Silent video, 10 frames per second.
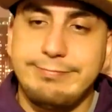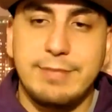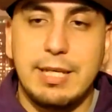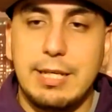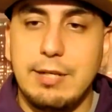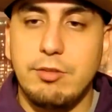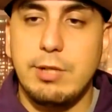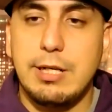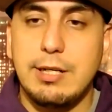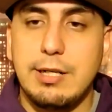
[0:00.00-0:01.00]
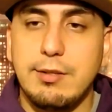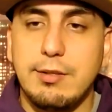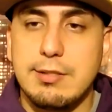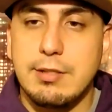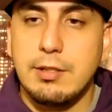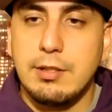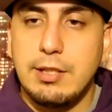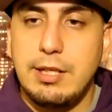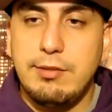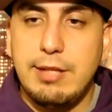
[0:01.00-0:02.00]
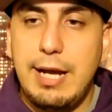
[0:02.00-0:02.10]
it is what it is. He said,